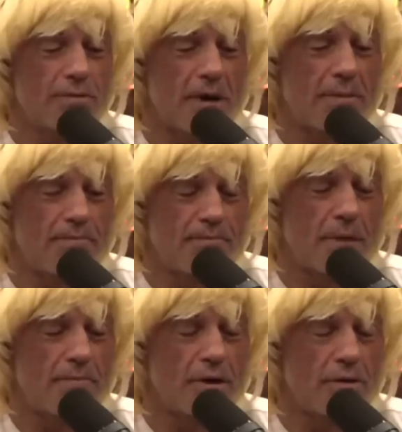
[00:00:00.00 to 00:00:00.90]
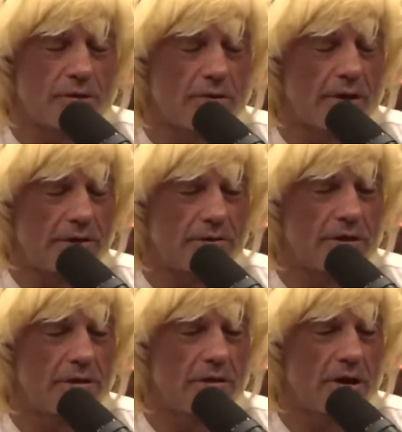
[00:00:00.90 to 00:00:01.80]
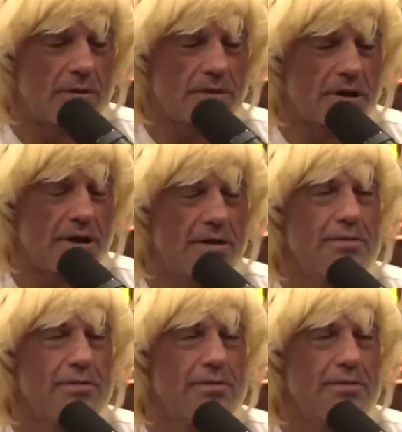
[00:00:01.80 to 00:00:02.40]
with my bow, it'd go right through it. 100%.